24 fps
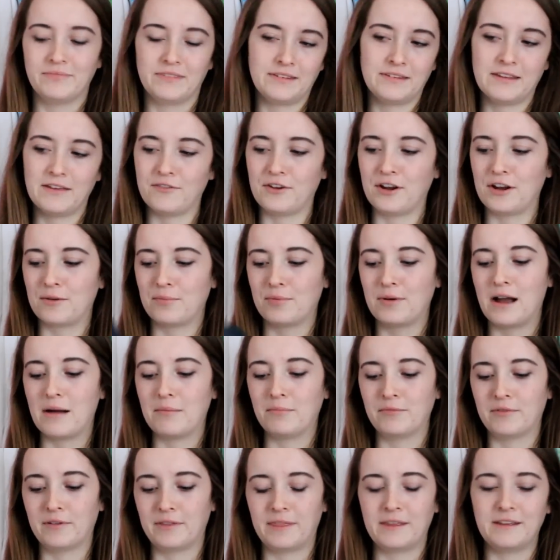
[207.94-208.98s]
Never had a
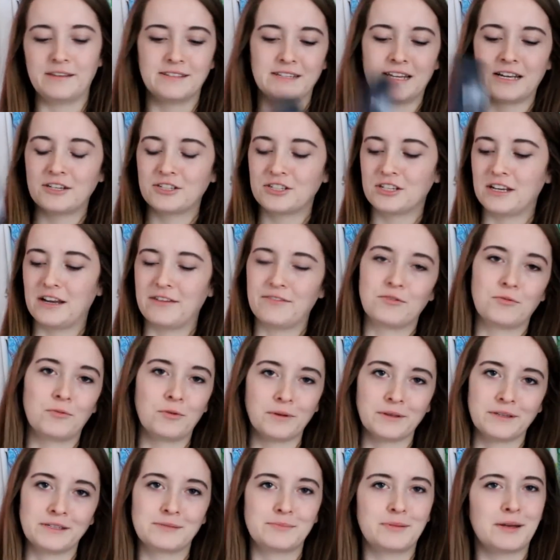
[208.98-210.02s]
problem with these. Actually, I haven't
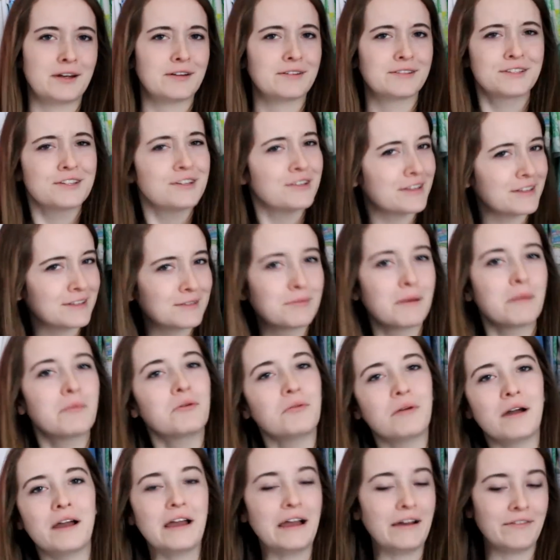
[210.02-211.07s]
worn this pair, so that's probably
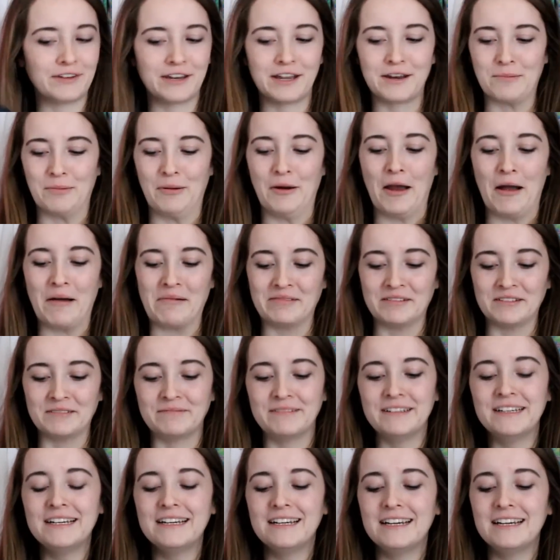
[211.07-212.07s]
why I haven't had a problem.